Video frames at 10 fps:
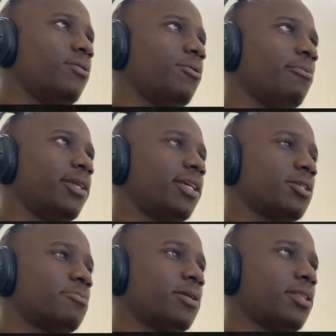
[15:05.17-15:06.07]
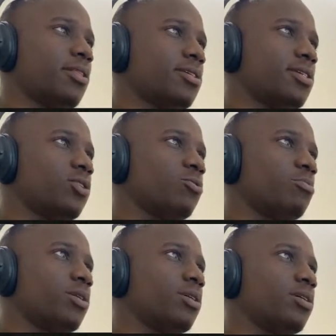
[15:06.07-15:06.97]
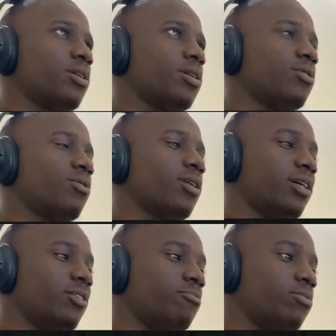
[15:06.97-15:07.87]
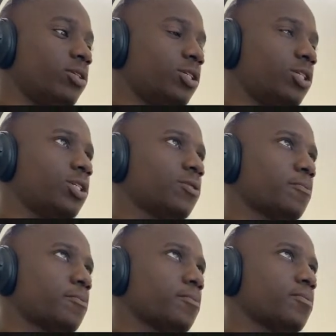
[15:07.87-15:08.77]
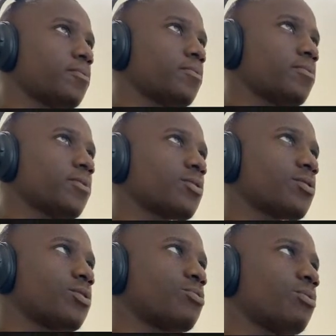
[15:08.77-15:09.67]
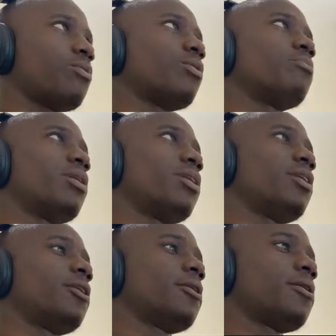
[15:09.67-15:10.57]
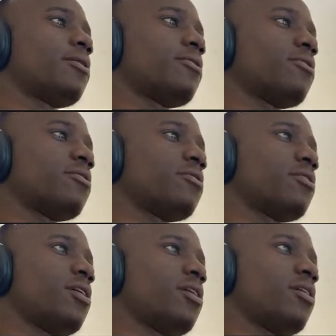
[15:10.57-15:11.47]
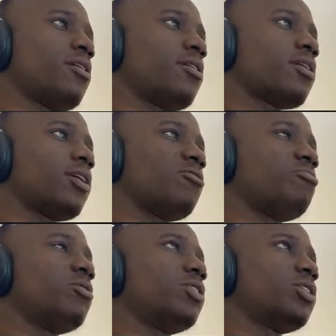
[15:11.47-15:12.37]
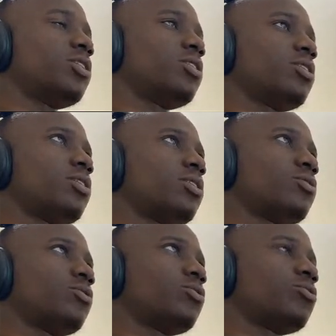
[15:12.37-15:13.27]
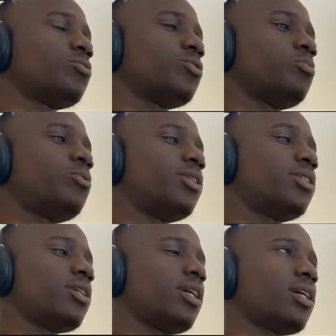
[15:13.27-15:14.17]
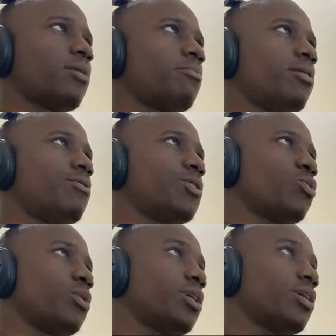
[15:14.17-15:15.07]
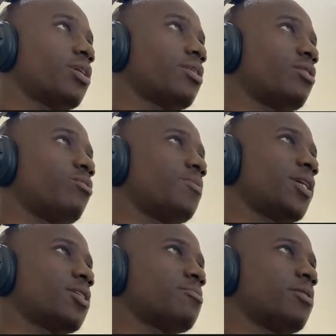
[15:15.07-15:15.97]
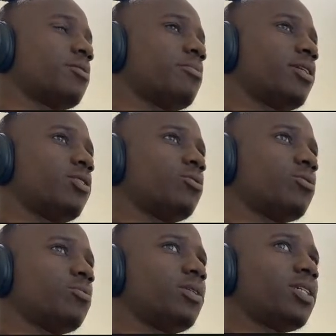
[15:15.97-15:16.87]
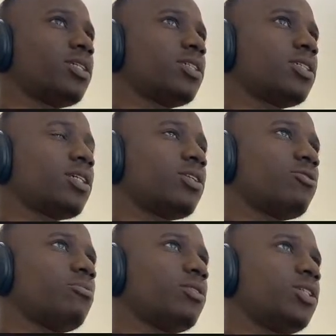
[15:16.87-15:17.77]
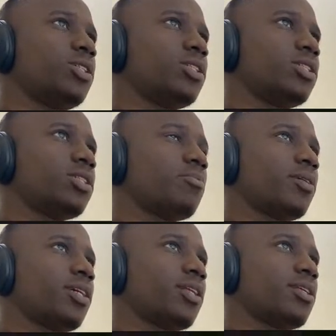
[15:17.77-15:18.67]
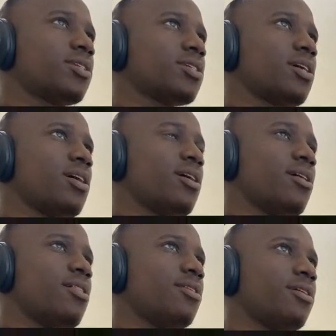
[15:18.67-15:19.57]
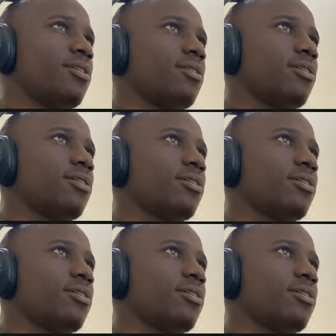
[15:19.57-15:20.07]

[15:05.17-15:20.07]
we might expect this day to be, kind of bullish since we're on Monday, kind of bullish. Yeah, to print like a bearish week, then we might expect Monday to be kind of bullish, something like this. Then,